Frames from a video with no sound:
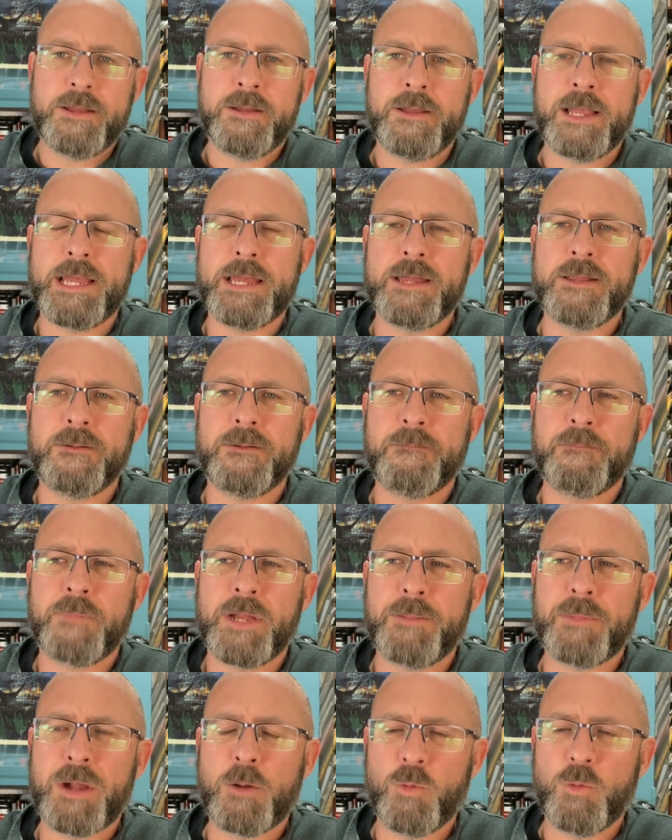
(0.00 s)
And
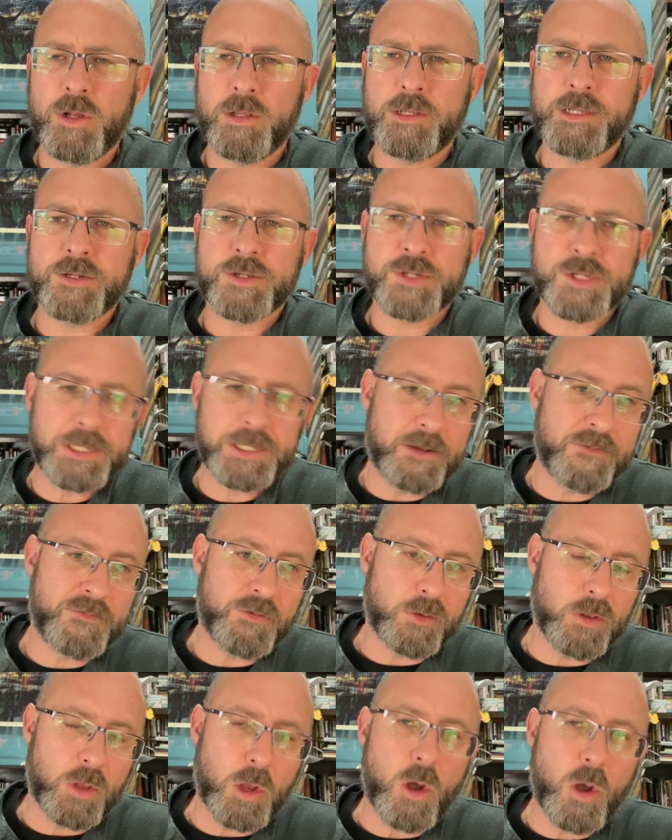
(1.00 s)
am I willing to
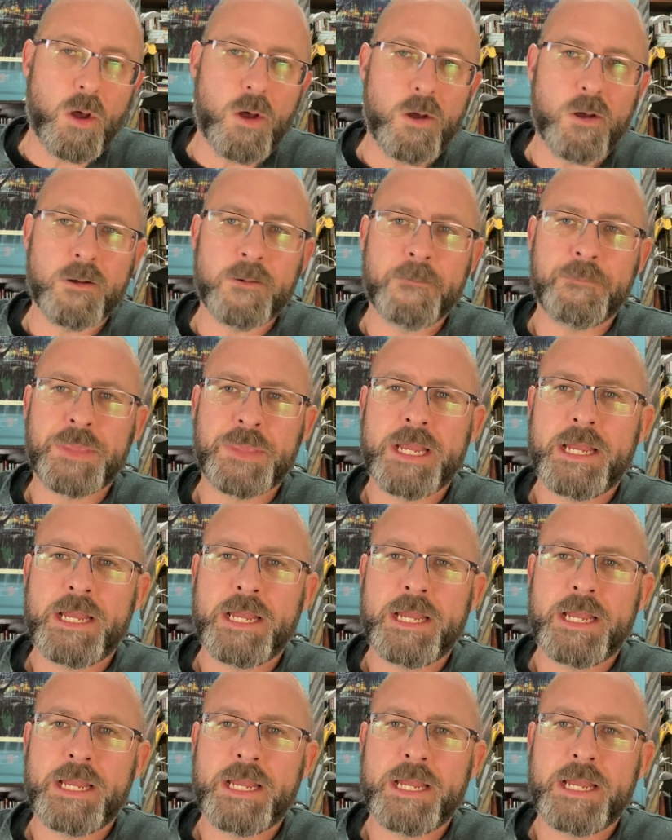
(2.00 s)
suffer long?